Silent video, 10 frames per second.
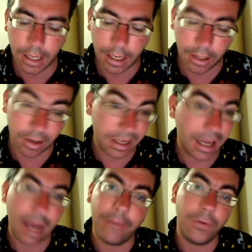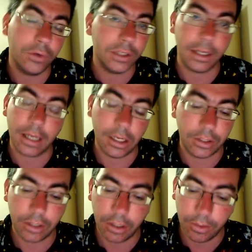and unfortunately I can't
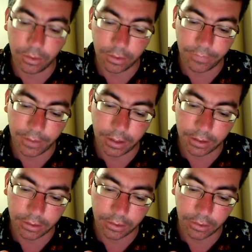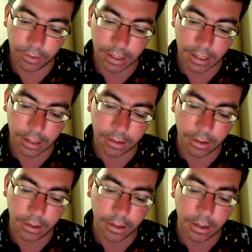show you on the video, it's just too hard,
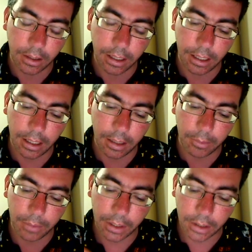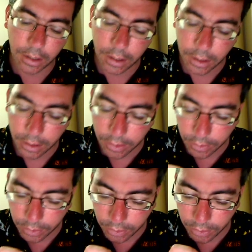but
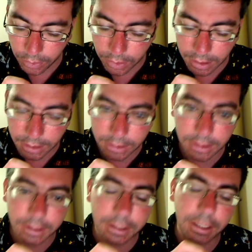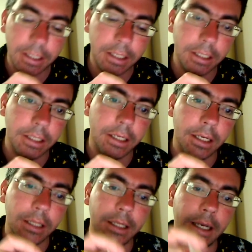you can actually see
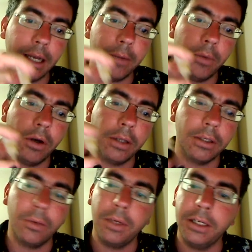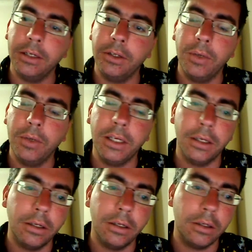in the atomizer when you're doing
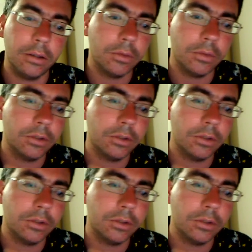it. I'm